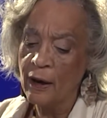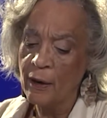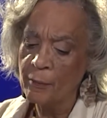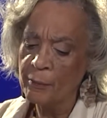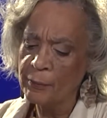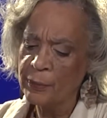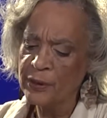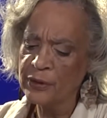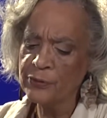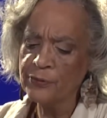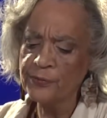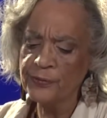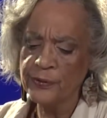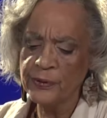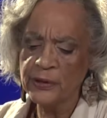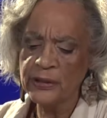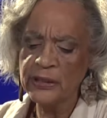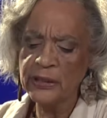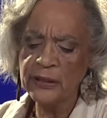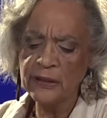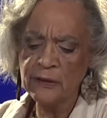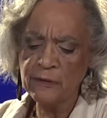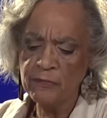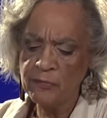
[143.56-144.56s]
But
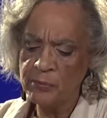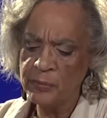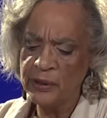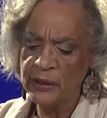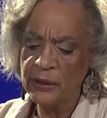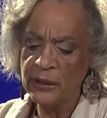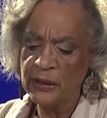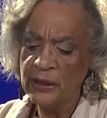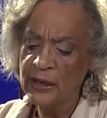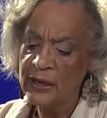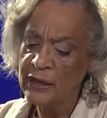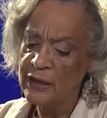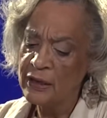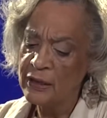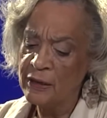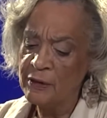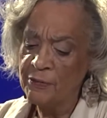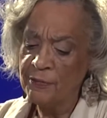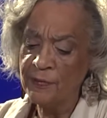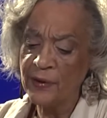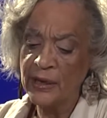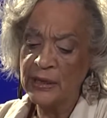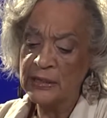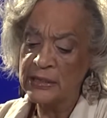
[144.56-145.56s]
forgive me
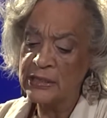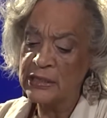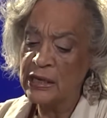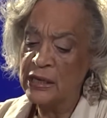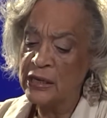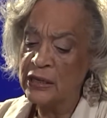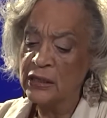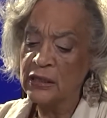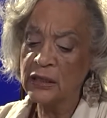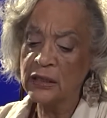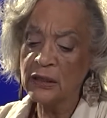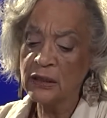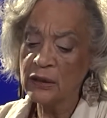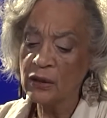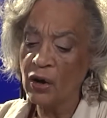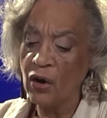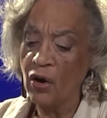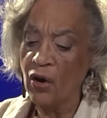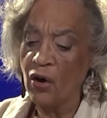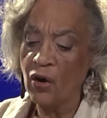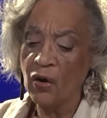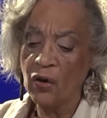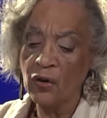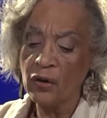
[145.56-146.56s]
if I take it
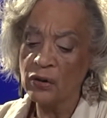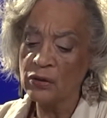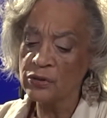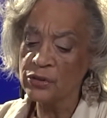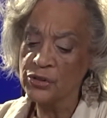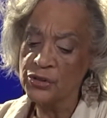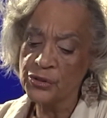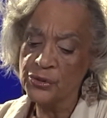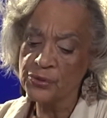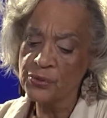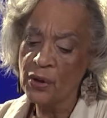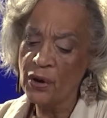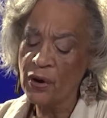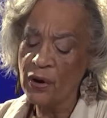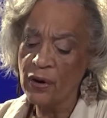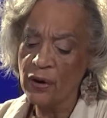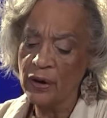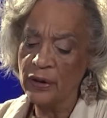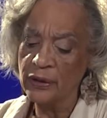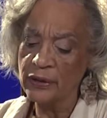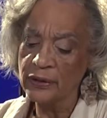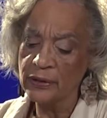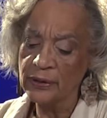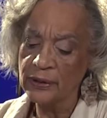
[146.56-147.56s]
all to
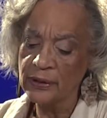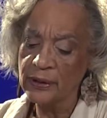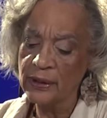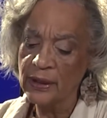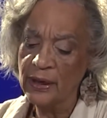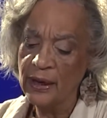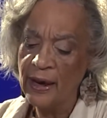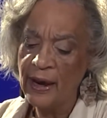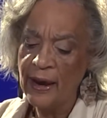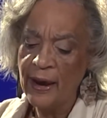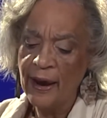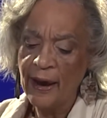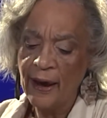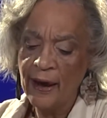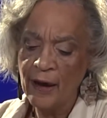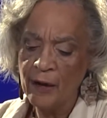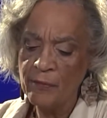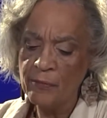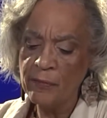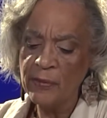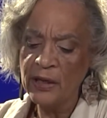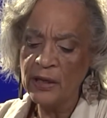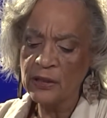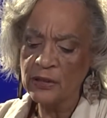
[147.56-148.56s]
heart
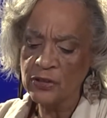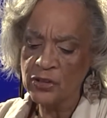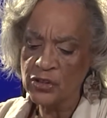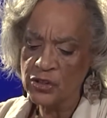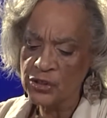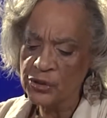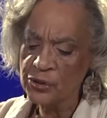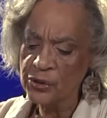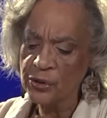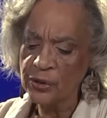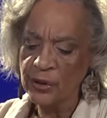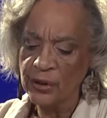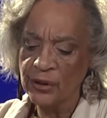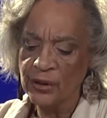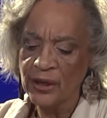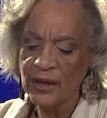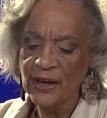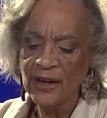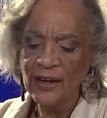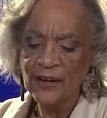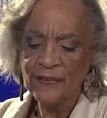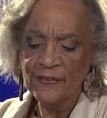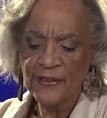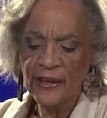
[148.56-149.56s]
and make sure
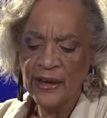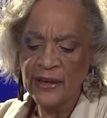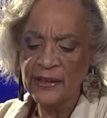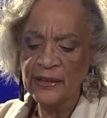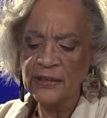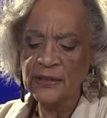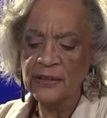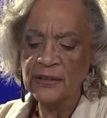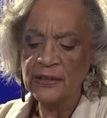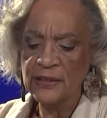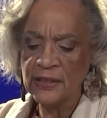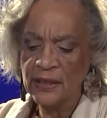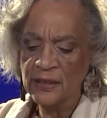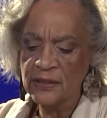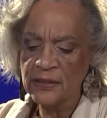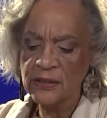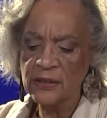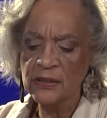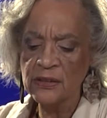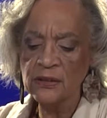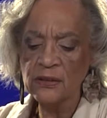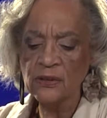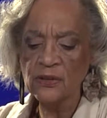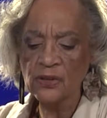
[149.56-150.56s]
that it
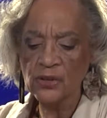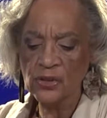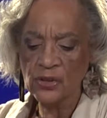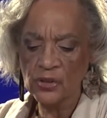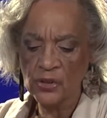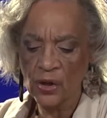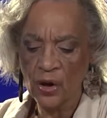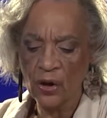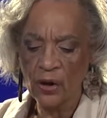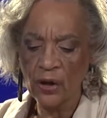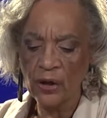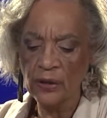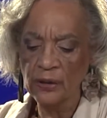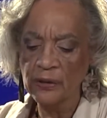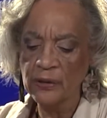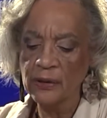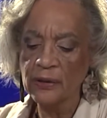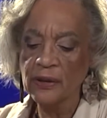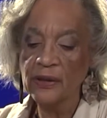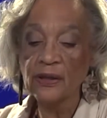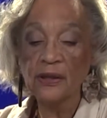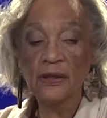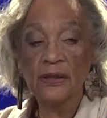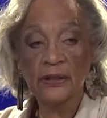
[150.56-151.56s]
doesn't start
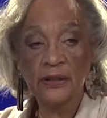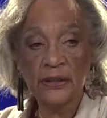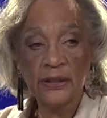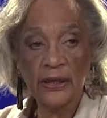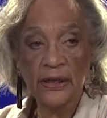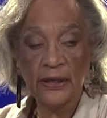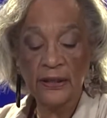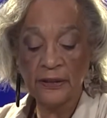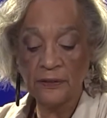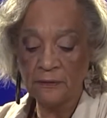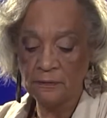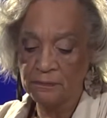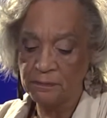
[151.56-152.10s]
again.